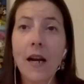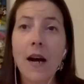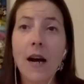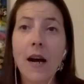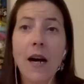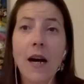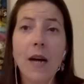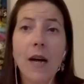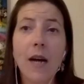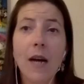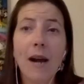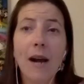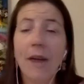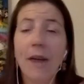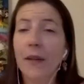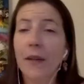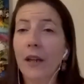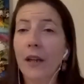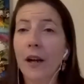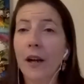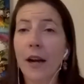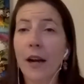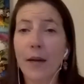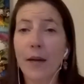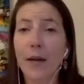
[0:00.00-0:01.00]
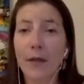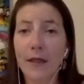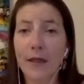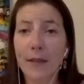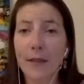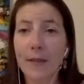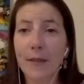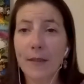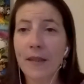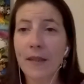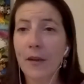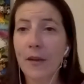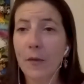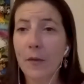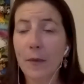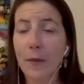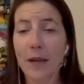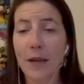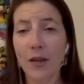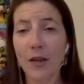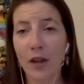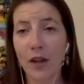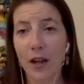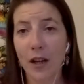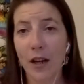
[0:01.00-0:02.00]
Having some
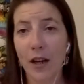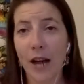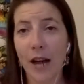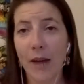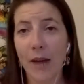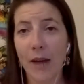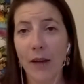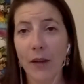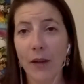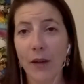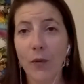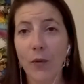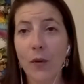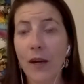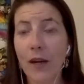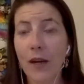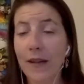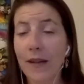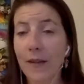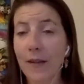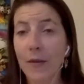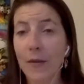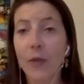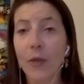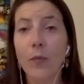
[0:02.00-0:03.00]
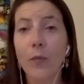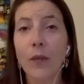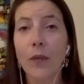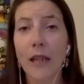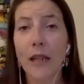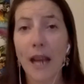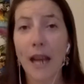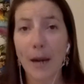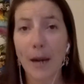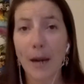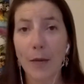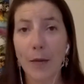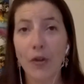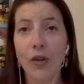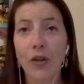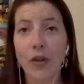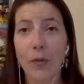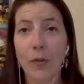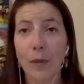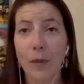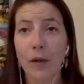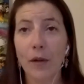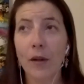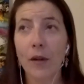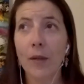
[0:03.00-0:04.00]
self-pleasure, having an orgasm can really help
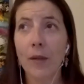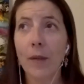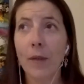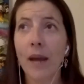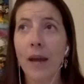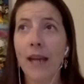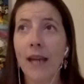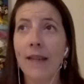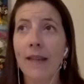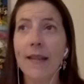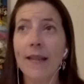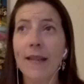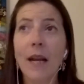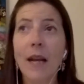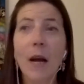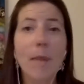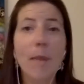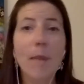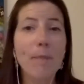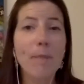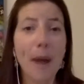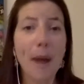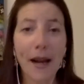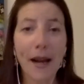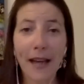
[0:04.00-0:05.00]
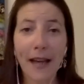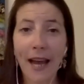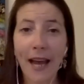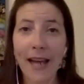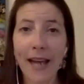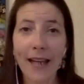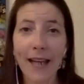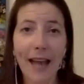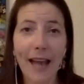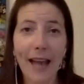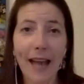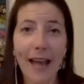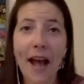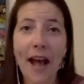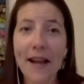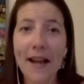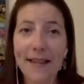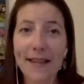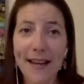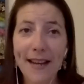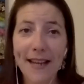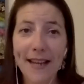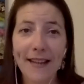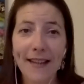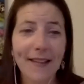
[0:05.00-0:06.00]
shift period pains, backache,
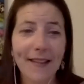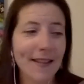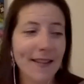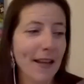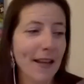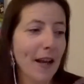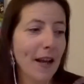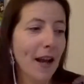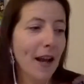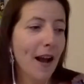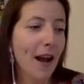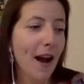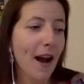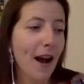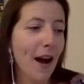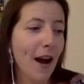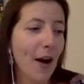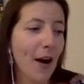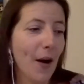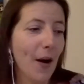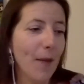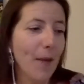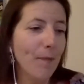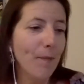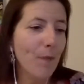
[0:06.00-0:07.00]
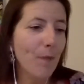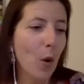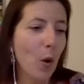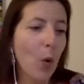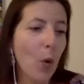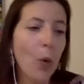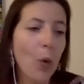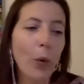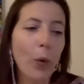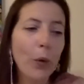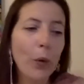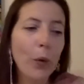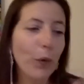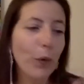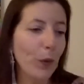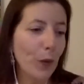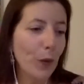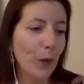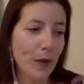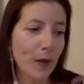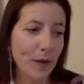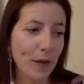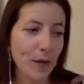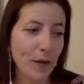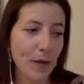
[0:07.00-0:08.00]
headaches, all
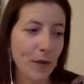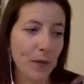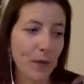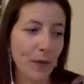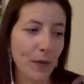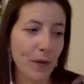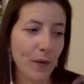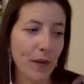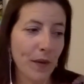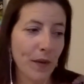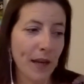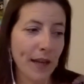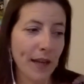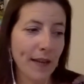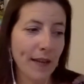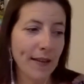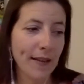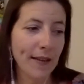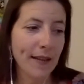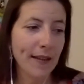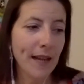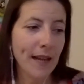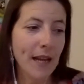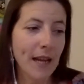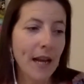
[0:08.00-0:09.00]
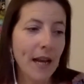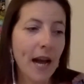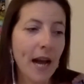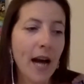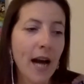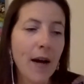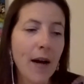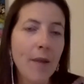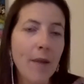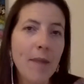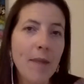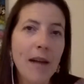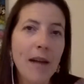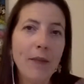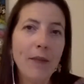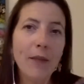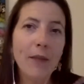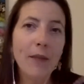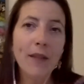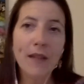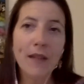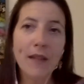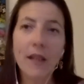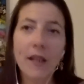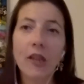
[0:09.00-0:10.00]
sorts of different things. And
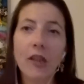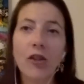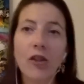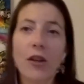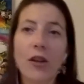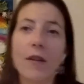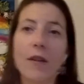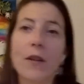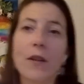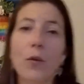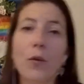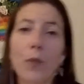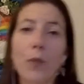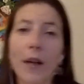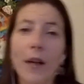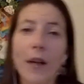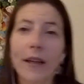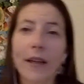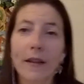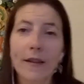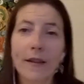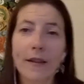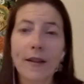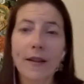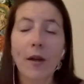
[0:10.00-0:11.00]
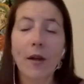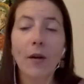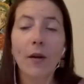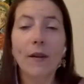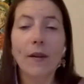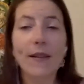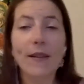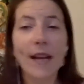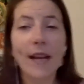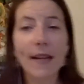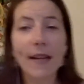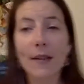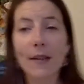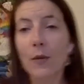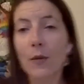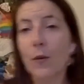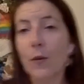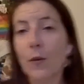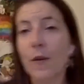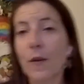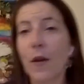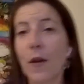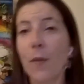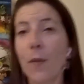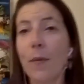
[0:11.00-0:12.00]
research shows that regular solo sex
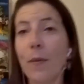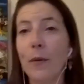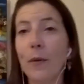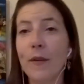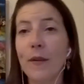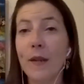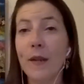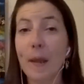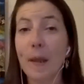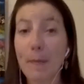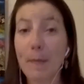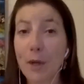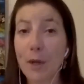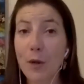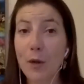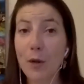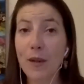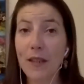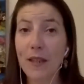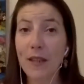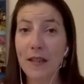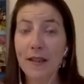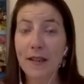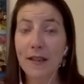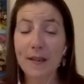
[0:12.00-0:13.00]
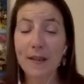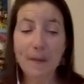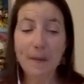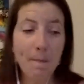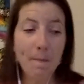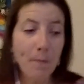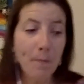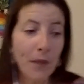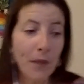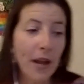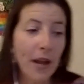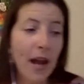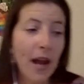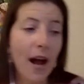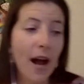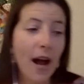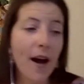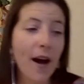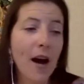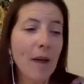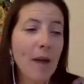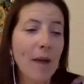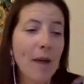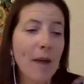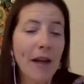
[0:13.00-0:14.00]
also builds the immune system,
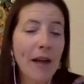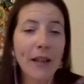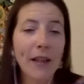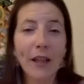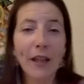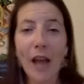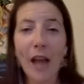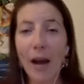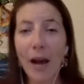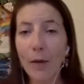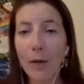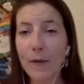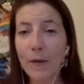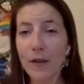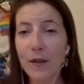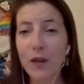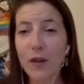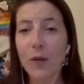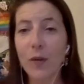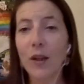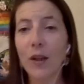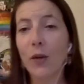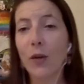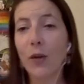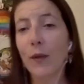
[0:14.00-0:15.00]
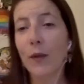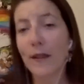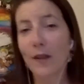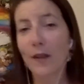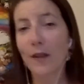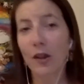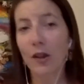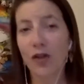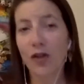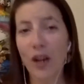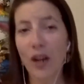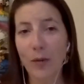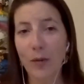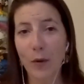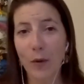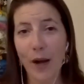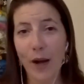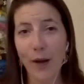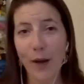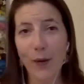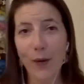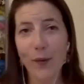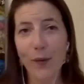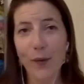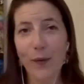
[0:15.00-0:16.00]
and it helps us to increase our general
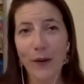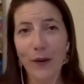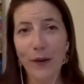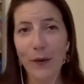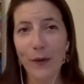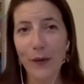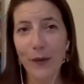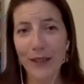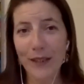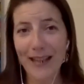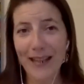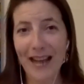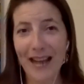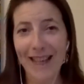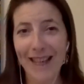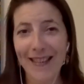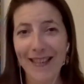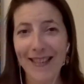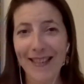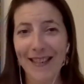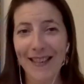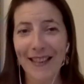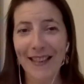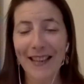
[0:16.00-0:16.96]
health and vitality.